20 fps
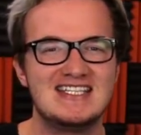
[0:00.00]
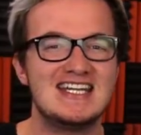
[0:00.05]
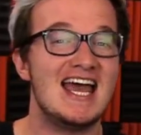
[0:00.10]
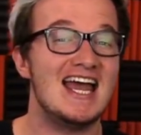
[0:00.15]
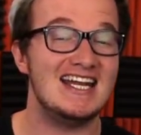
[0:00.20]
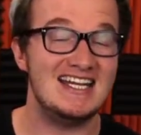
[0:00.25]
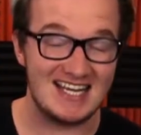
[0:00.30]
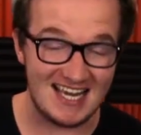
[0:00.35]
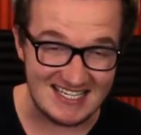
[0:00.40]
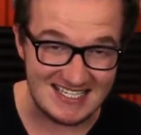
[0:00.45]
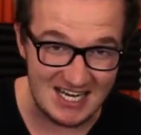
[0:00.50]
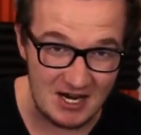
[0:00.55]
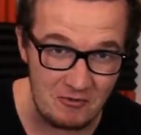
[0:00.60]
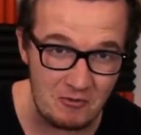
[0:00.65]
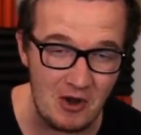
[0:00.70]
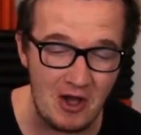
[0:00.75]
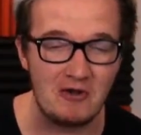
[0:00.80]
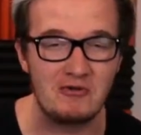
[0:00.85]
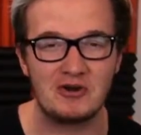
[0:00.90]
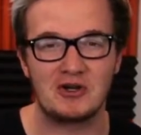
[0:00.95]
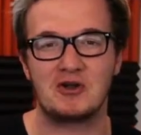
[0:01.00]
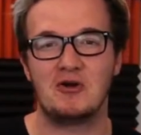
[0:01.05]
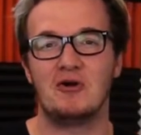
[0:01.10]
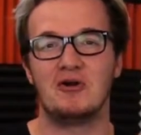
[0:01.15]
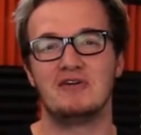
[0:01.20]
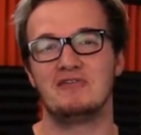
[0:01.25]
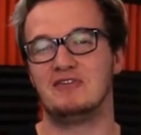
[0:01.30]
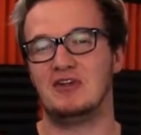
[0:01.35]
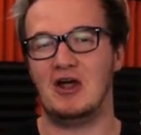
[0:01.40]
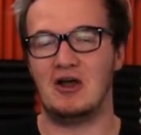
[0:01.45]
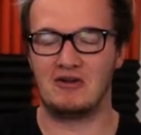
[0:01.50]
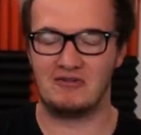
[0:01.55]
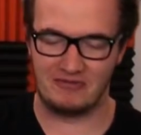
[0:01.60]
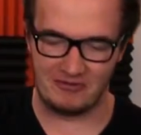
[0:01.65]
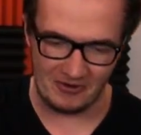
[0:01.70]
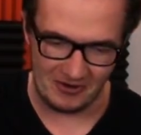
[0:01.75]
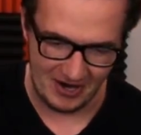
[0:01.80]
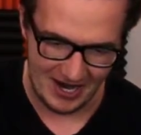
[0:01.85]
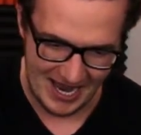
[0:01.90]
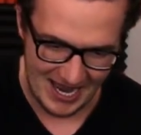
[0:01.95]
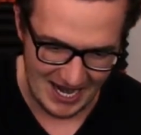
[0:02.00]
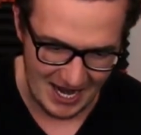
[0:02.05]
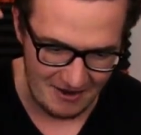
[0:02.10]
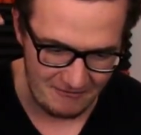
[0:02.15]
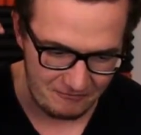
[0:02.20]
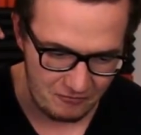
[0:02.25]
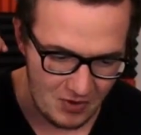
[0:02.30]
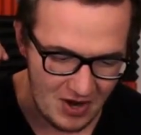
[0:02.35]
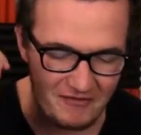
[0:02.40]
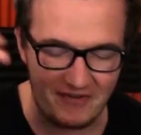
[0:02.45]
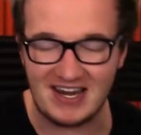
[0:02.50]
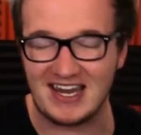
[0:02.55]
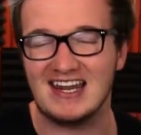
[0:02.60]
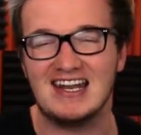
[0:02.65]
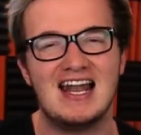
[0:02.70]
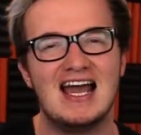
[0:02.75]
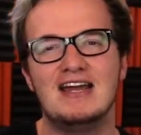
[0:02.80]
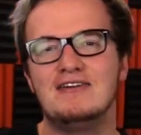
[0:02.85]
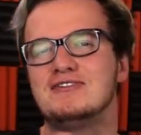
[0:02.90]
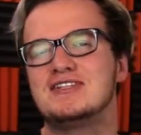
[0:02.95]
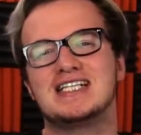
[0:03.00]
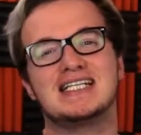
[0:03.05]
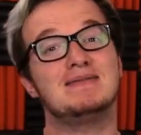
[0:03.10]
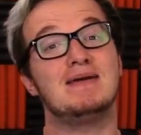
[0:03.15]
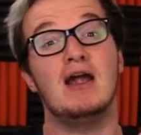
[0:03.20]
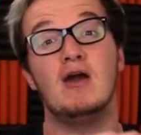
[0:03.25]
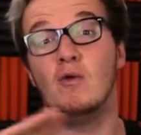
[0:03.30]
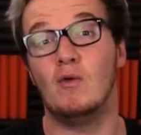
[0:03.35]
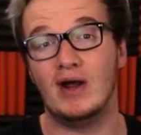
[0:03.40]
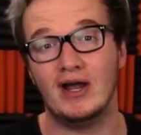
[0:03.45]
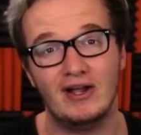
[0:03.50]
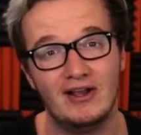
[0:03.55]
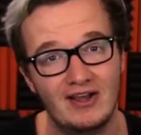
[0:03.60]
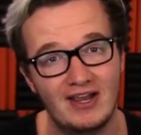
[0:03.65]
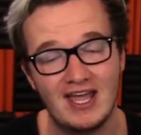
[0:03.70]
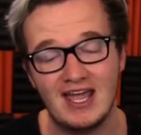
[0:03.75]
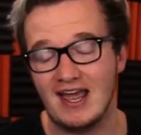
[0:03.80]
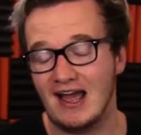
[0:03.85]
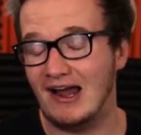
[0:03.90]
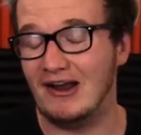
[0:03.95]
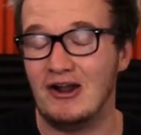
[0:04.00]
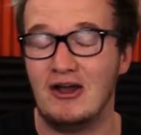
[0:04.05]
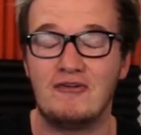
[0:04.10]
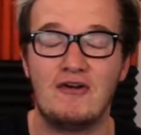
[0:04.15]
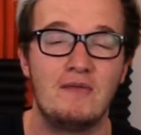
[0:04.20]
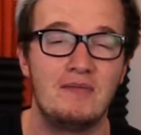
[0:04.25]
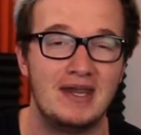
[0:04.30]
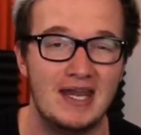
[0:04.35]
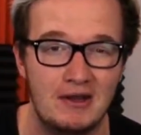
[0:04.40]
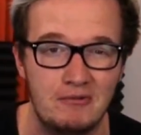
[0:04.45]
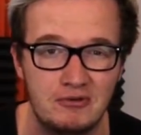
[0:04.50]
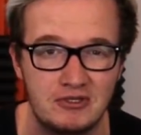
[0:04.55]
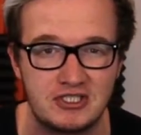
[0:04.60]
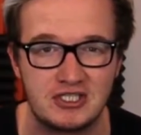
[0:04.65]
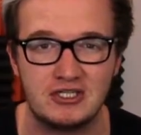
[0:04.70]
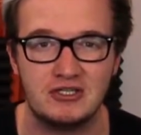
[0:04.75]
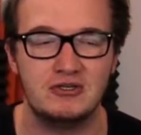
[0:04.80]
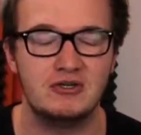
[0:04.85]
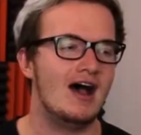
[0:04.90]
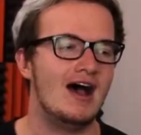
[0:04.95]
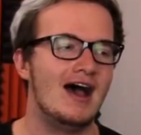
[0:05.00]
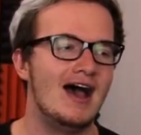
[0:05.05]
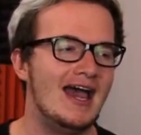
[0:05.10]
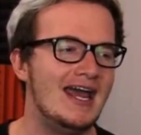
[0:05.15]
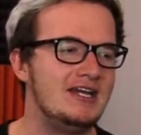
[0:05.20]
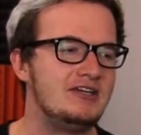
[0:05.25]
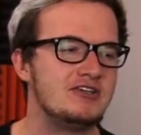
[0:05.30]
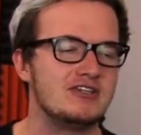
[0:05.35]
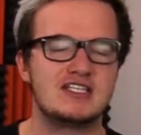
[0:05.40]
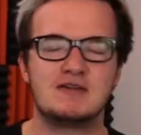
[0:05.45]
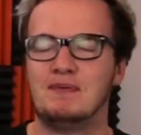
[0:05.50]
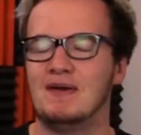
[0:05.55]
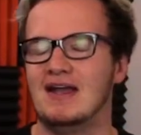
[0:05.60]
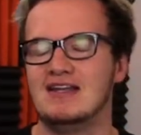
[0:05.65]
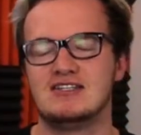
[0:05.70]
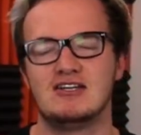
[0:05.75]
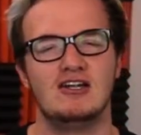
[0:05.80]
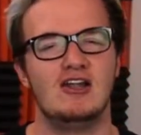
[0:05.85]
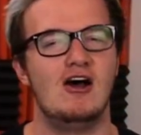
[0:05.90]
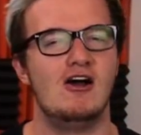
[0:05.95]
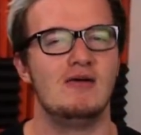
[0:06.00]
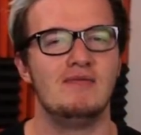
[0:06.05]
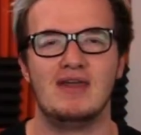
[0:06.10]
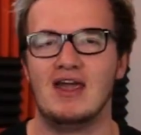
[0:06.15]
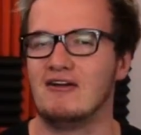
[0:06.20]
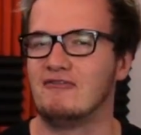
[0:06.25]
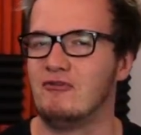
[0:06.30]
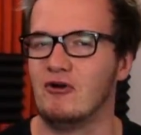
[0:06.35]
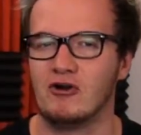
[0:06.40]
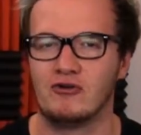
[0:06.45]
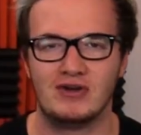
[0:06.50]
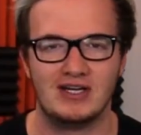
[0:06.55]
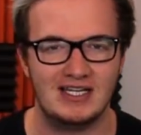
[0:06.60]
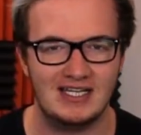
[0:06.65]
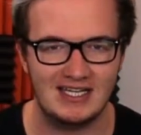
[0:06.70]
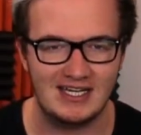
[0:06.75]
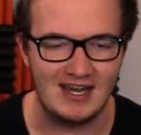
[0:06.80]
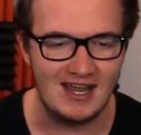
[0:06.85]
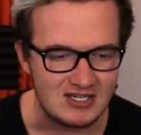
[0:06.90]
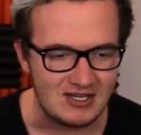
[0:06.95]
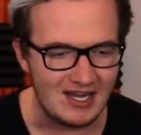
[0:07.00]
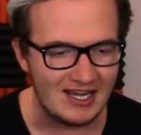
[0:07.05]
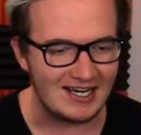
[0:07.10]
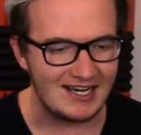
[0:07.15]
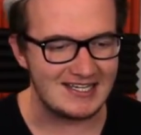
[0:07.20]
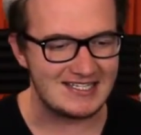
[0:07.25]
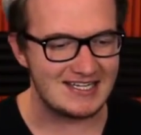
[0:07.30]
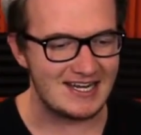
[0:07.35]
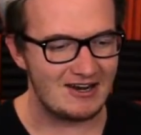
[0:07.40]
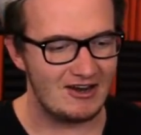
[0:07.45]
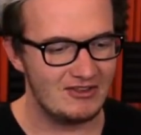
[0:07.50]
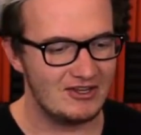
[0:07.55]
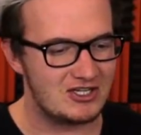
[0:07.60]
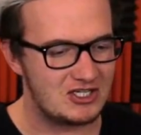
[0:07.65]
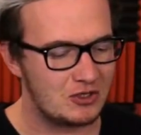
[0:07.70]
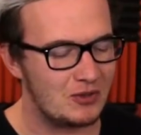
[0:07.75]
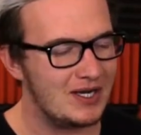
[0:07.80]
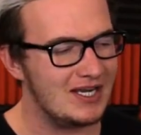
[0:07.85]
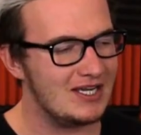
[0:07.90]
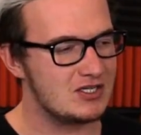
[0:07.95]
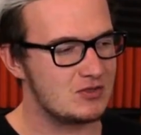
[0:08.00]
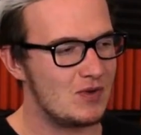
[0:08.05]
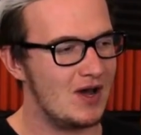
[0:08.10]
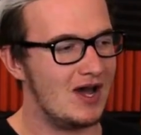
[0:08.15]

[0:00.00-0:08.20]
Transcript: said, yes, I will record a vlog for it, and if I can live stream, I will. I don't know if I'll be able to. It just depends how long I'm there for, really. So like I said on the tweet as